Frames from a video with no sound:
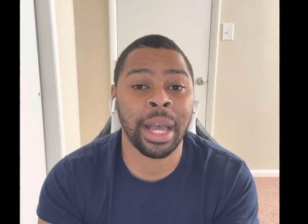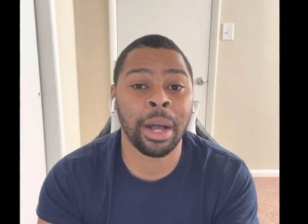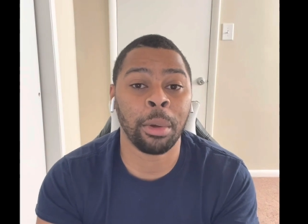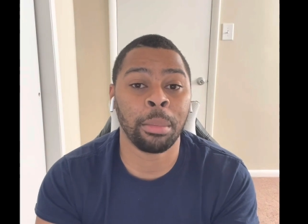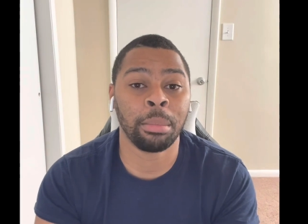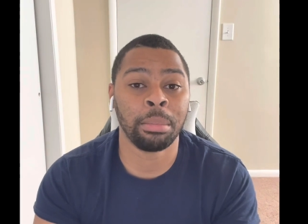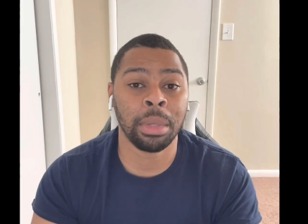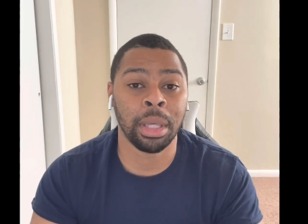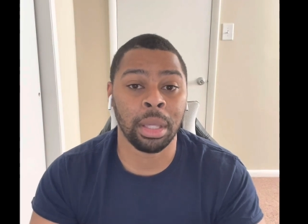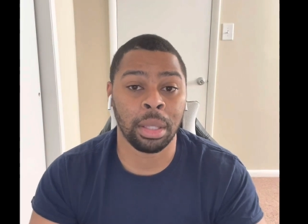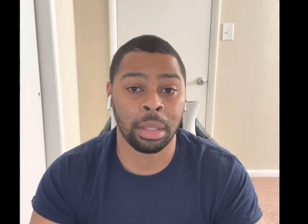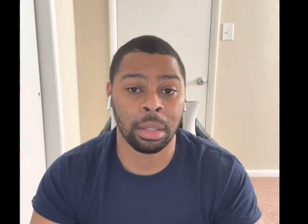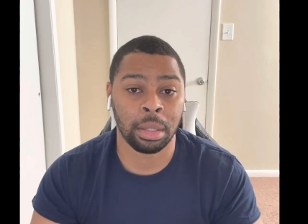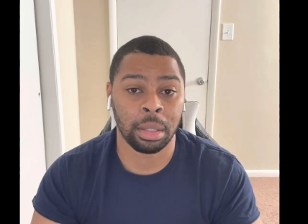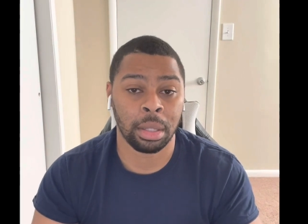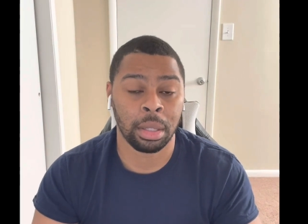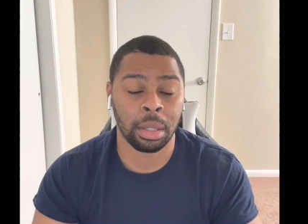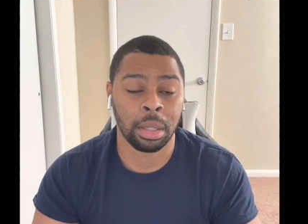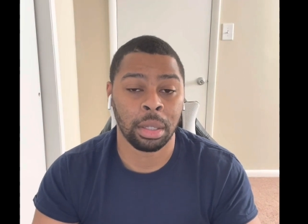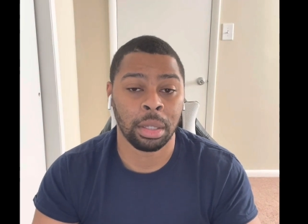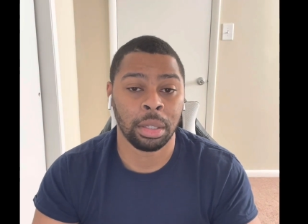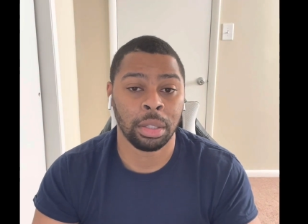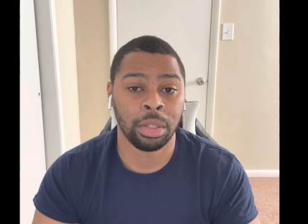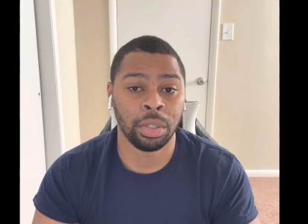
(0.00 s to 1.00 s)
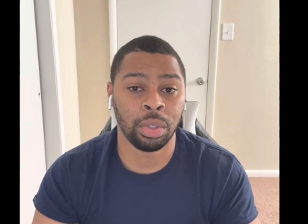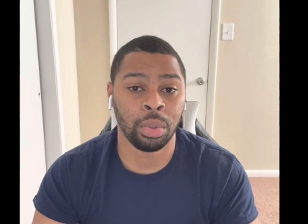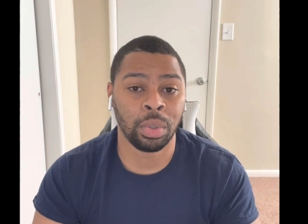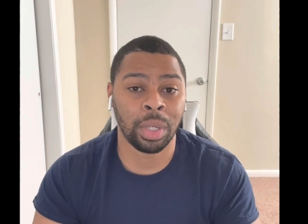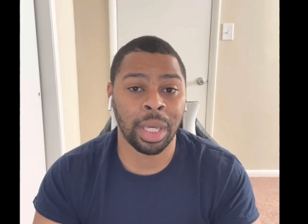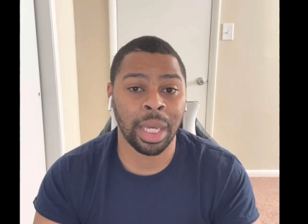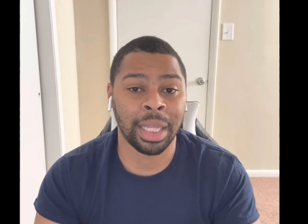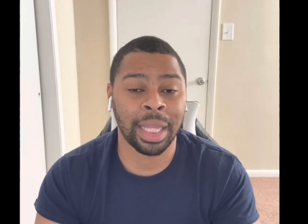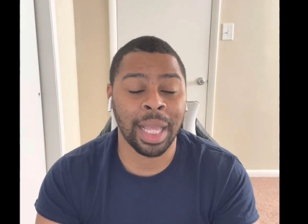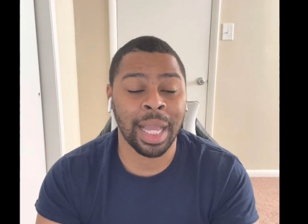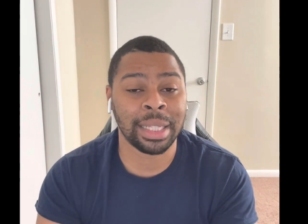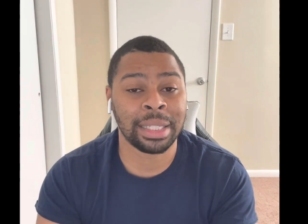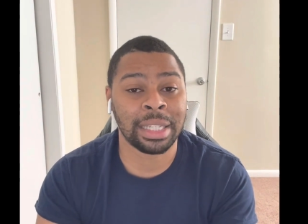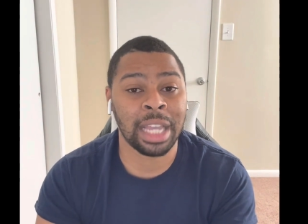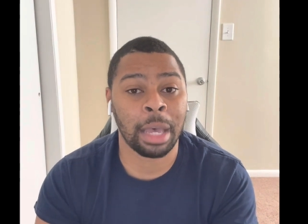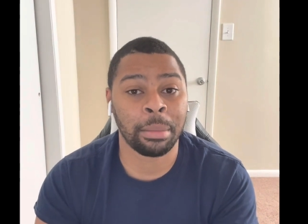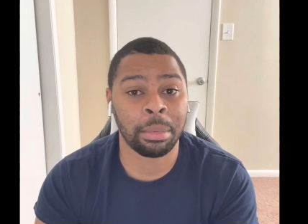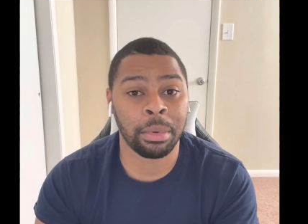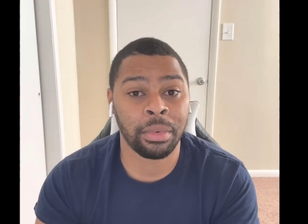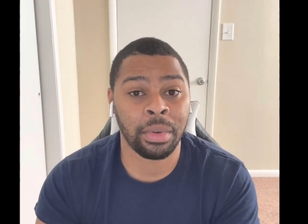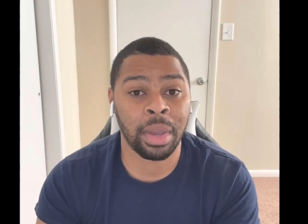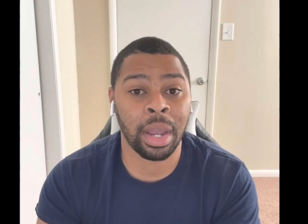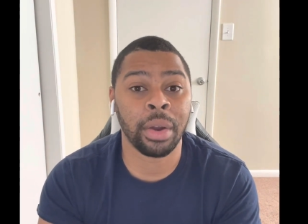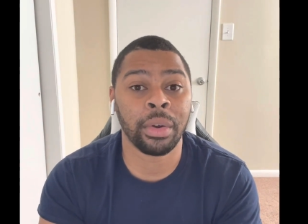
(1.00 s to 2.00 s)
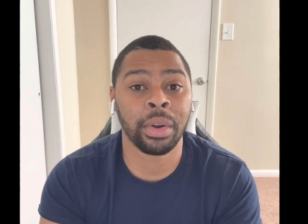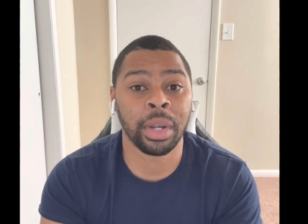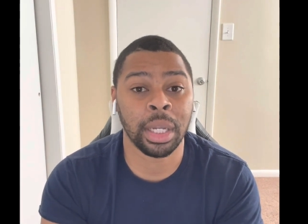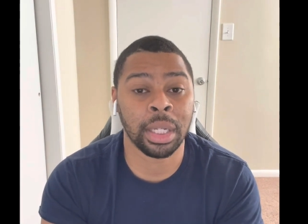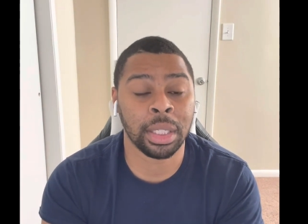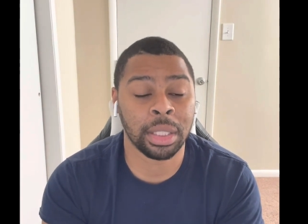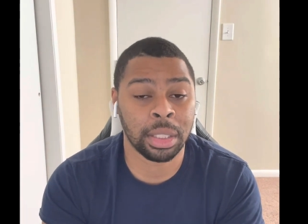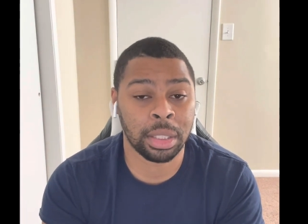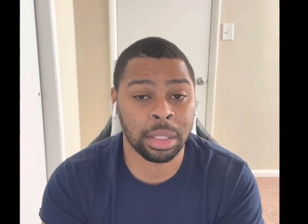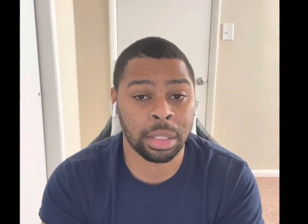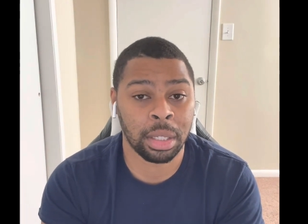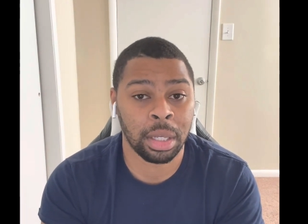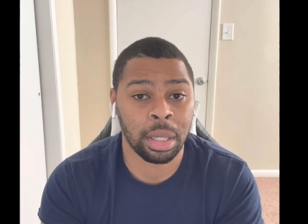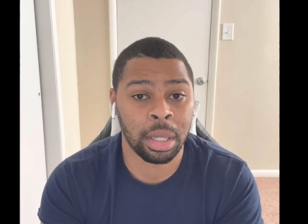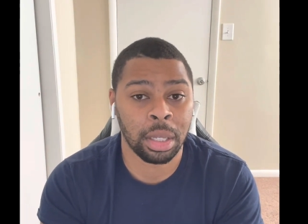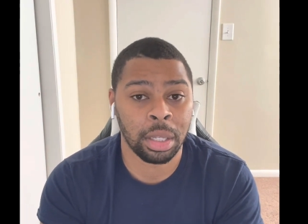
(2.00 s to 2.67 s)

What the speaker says: me. You get that type of arrogance,